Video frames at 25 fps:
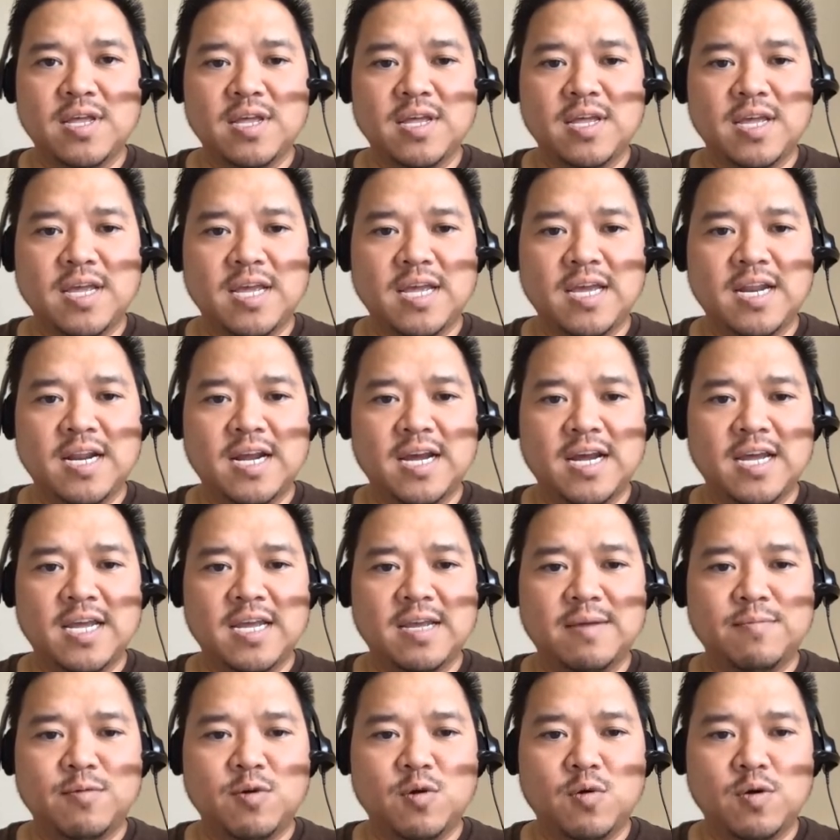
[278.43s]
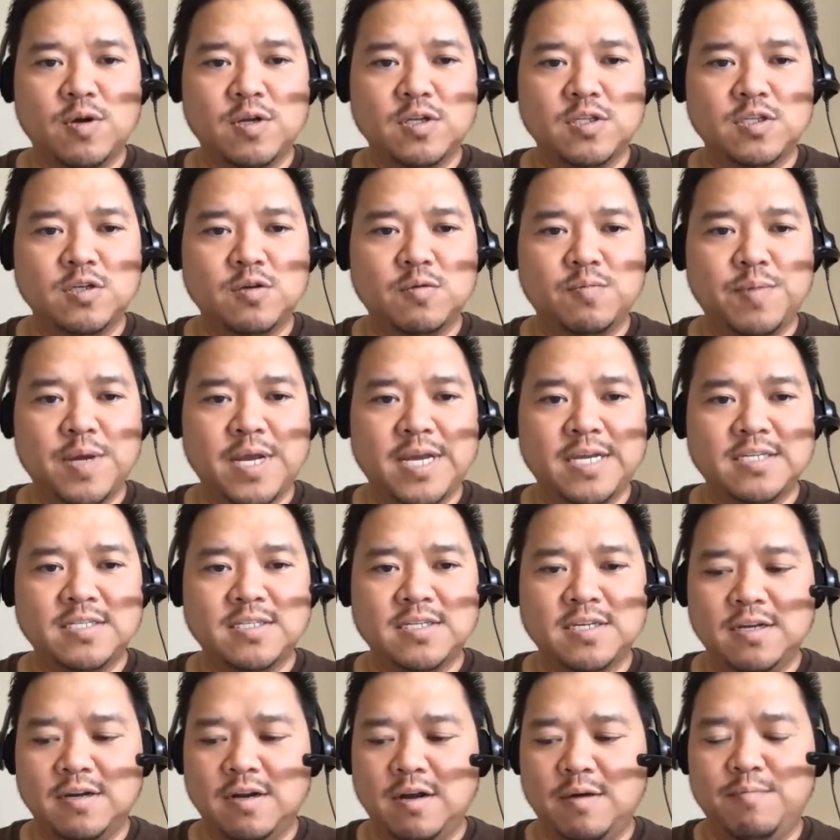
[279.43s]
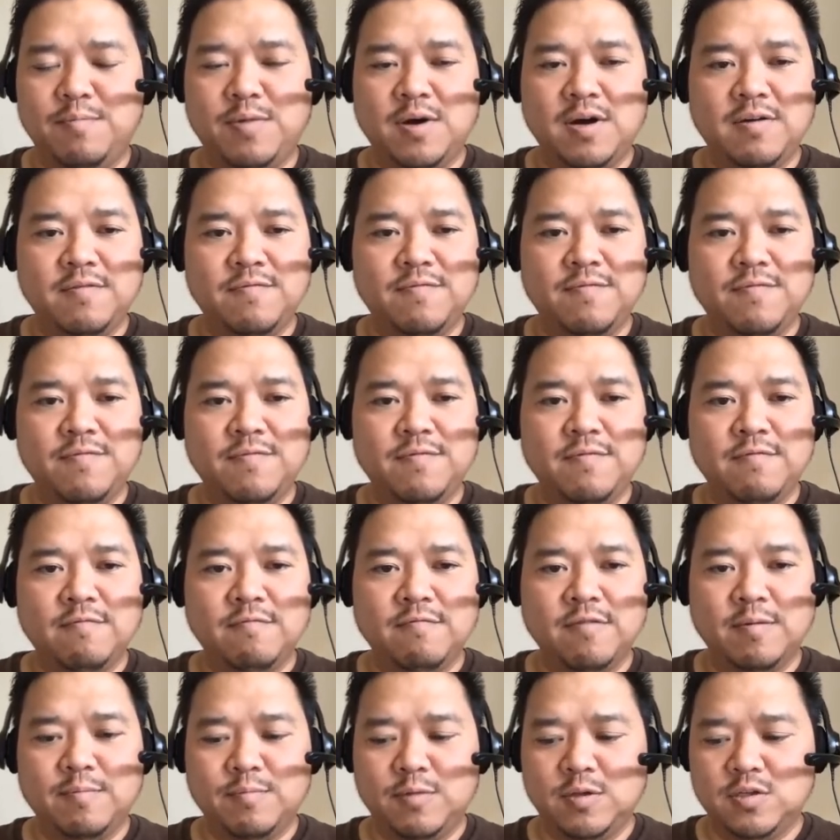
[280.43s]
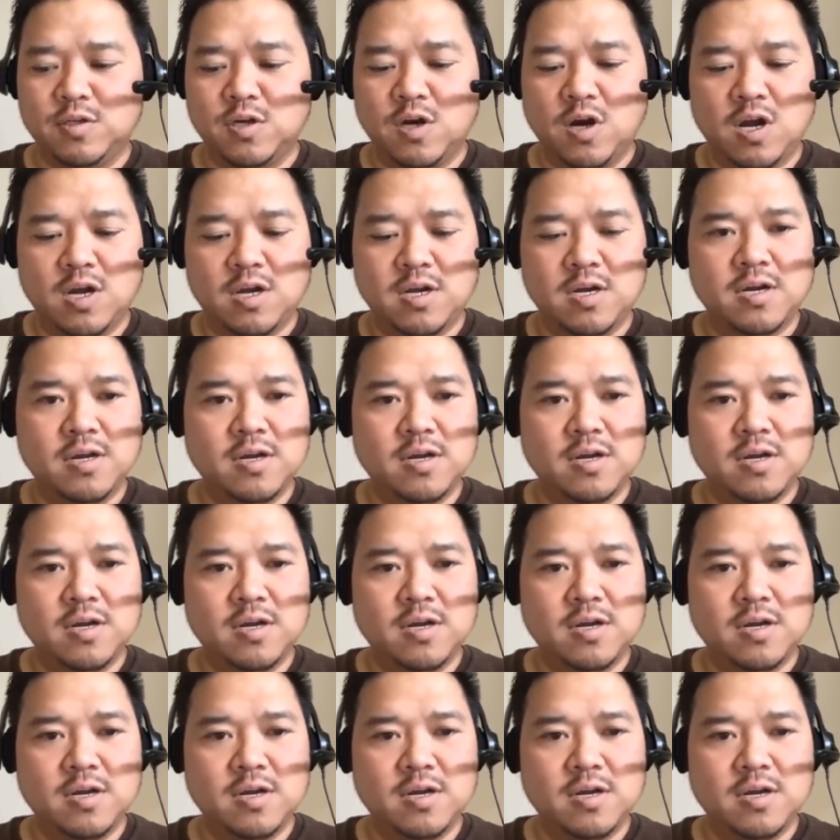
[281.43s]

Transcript: and I am going to paste it above Rumble Talk